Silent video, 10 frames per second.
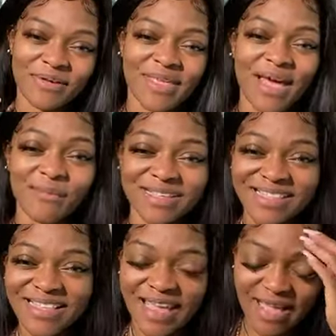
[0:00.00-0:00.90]
that
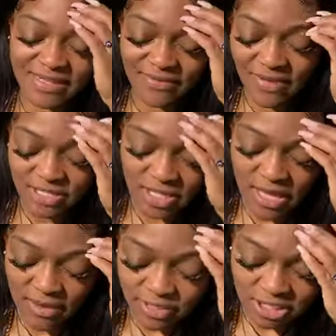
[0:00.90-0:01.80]
wasn't the activation.
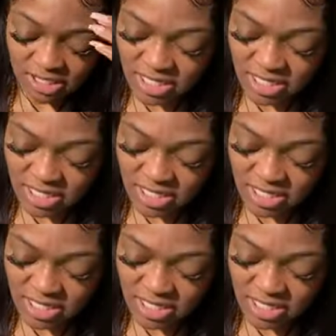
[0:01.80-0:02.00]
That was just an